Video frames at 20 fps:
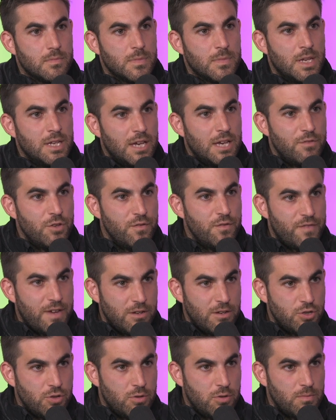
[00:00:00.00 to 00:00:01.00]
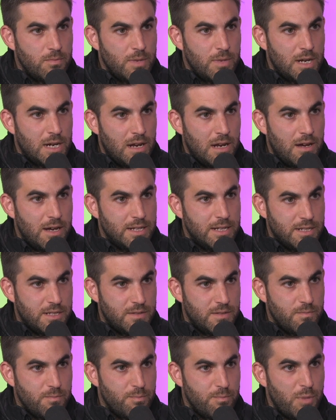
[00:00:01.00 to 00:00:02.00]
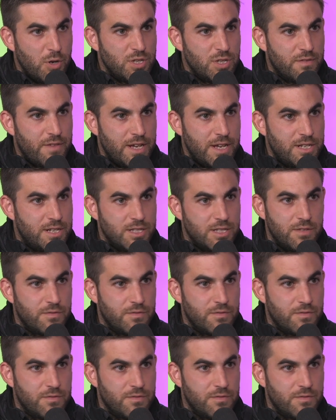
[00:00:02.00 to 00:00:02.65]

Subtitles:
Have you found your clients' motivations have